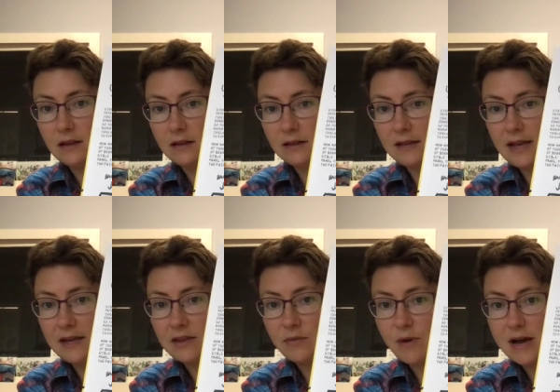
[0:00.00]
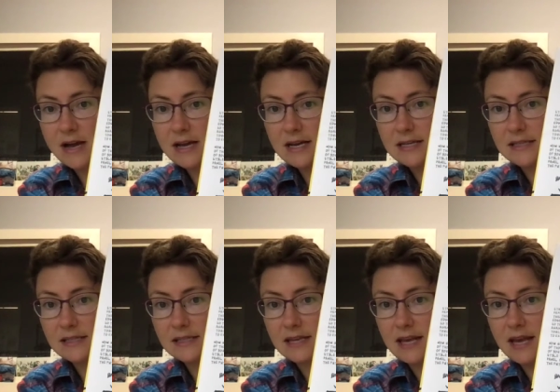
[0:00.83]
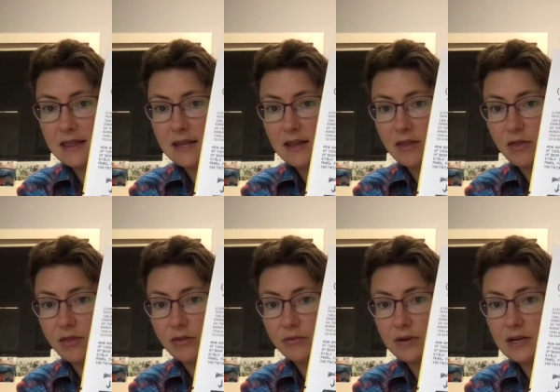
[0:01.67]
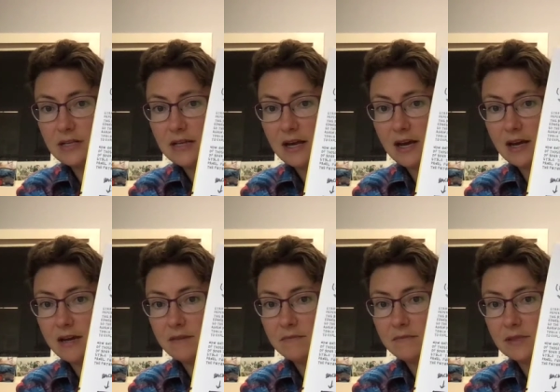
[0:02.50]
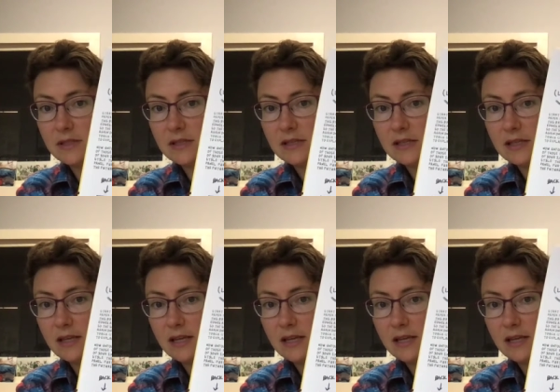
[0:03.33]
lengthwise, and then 3 times